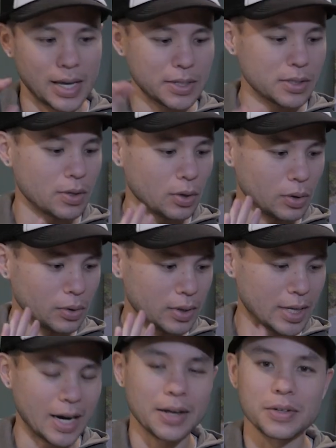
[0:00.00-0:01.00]
That's
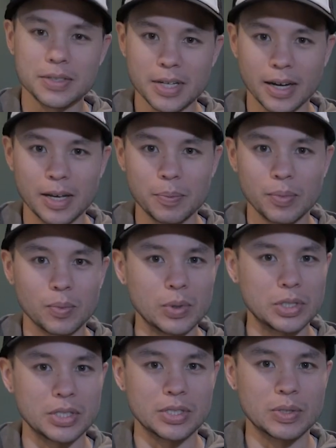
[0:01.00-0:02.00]
the other type,
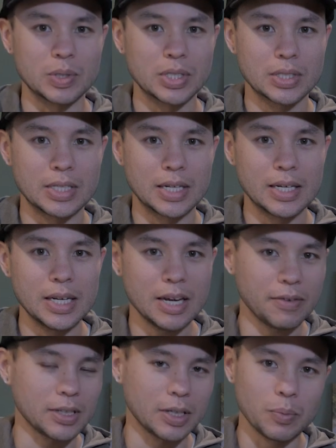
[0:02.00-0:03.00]
which is
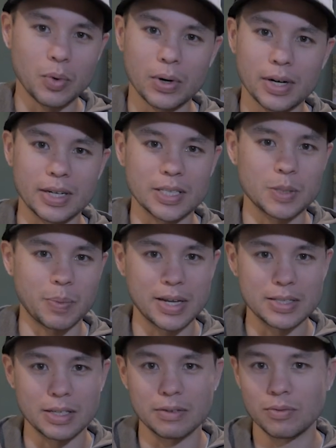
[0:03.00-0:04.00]
significantly more
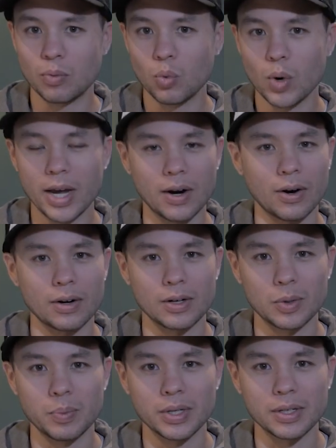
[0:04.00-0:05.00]
expensive, way
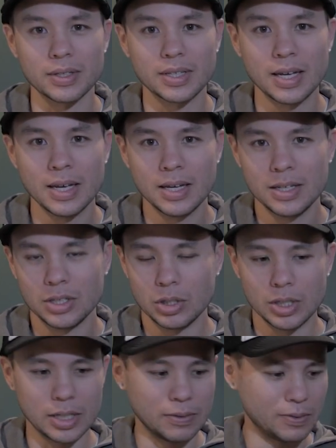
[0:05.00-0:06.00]
harder to build.
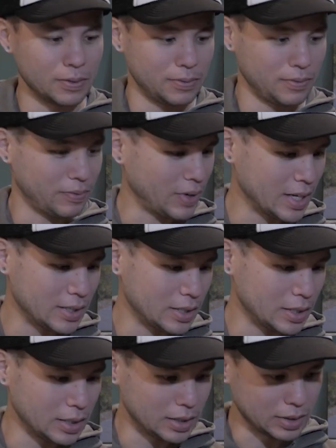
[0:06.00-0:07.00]
You need
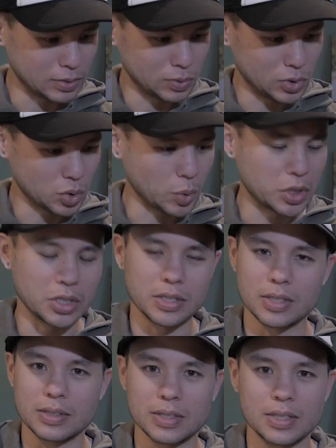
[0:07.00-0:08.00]
fancy
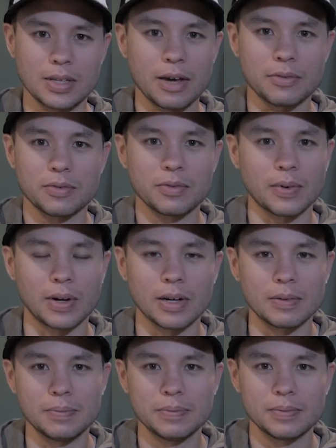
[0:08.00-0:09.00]
switches and stuff.
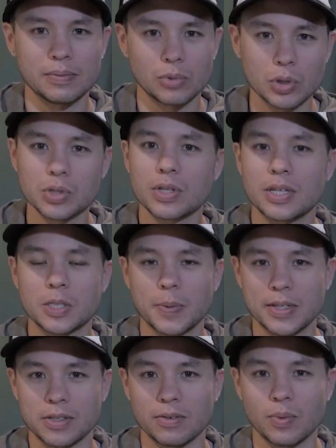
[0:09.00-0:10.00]
Those are the
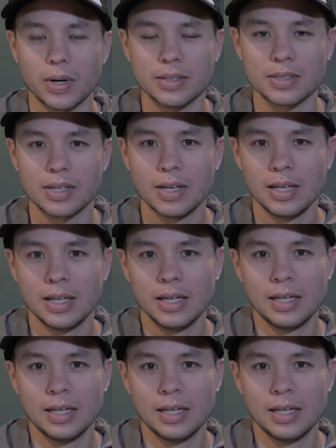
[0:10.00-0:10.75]
expensive ones.